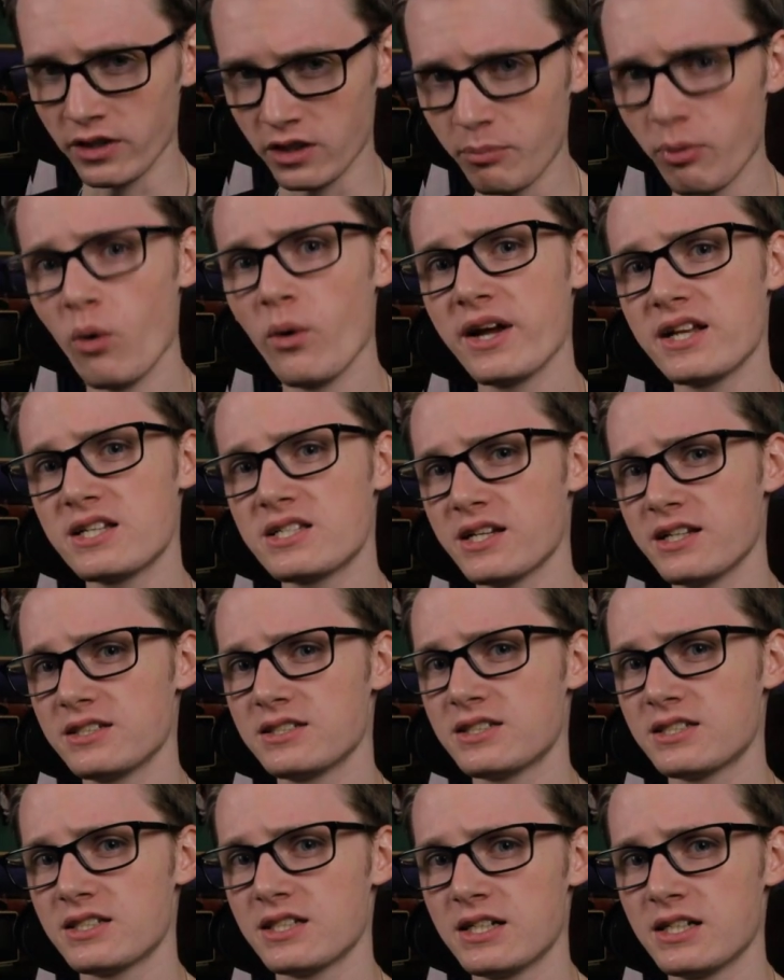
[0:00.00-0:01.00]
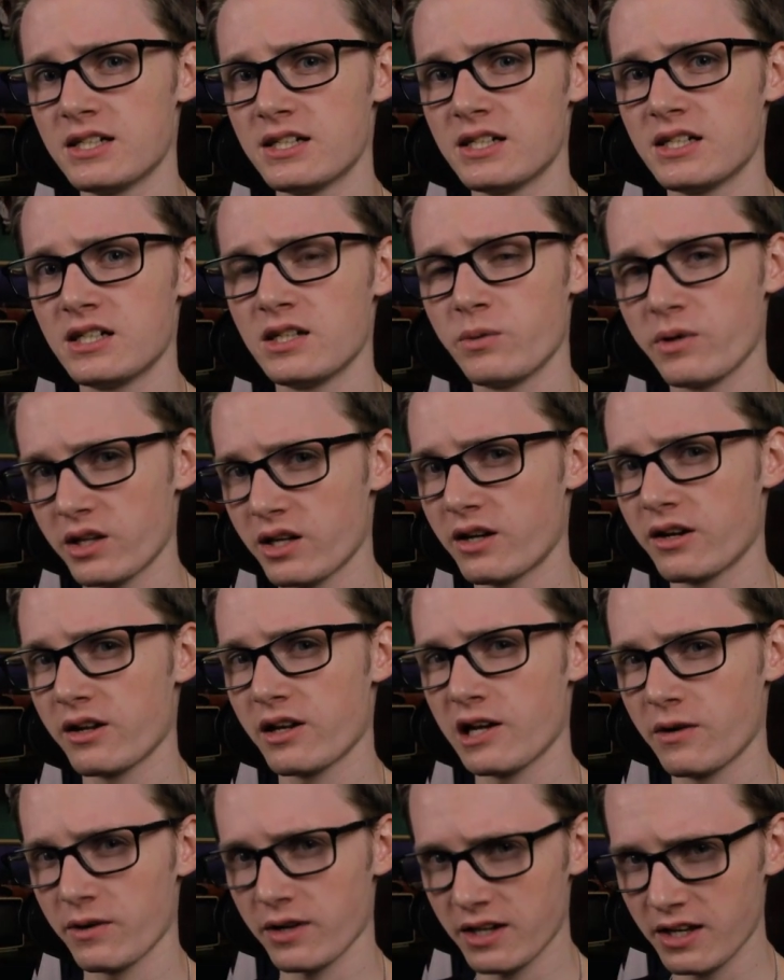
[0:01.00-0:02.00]
The point is, with
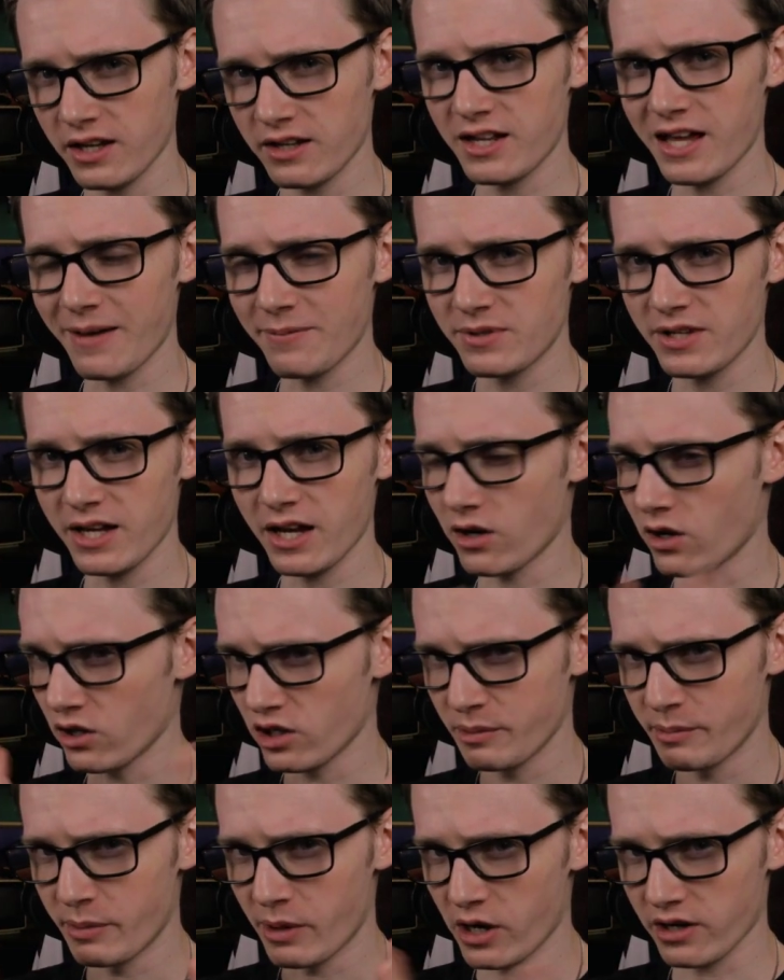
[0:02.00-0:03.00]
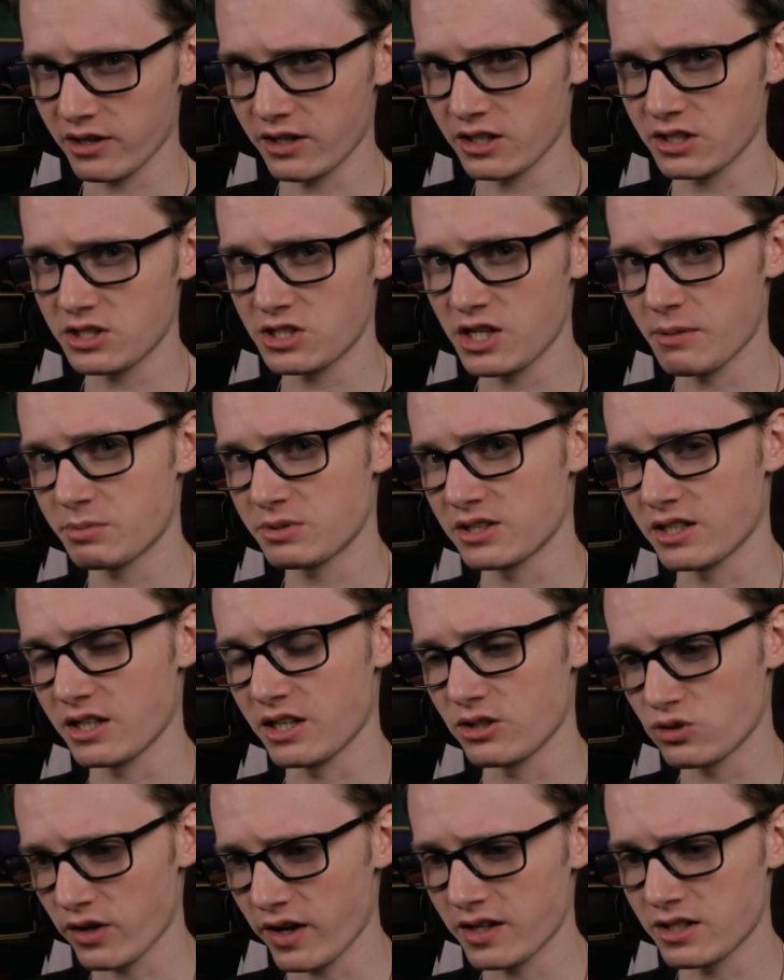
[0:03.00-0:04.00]
Hanekawa kidnapped, he had all the bargaining chips, and he
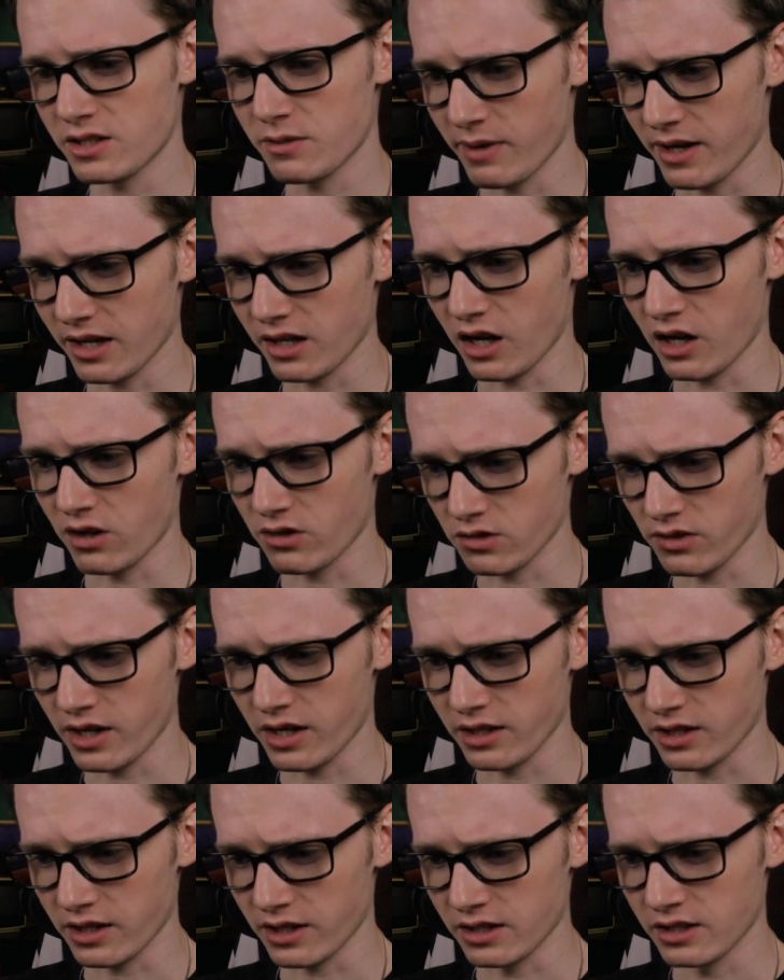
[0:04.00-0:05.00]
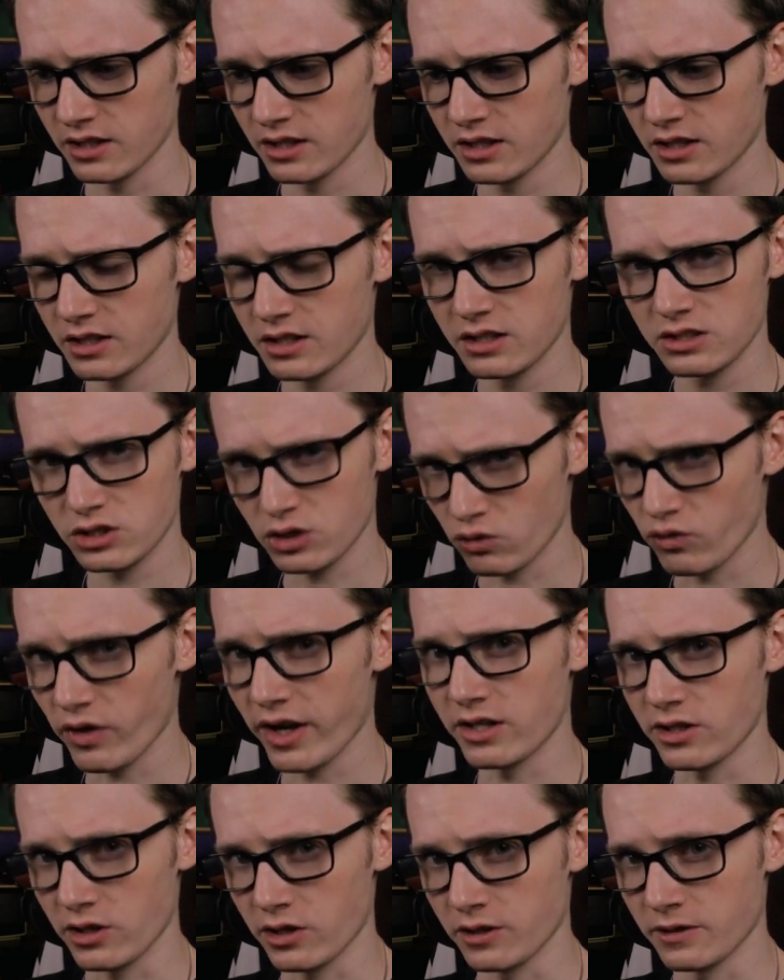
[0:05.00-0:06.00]
tried to make Arataragi
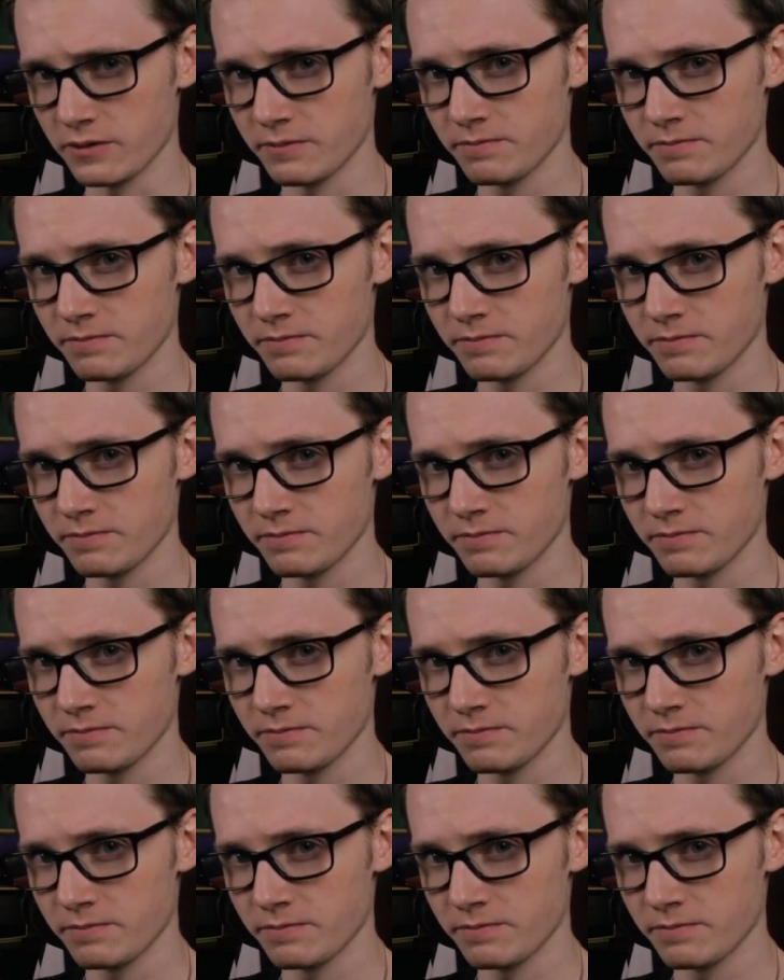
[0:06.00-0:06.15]
surrender.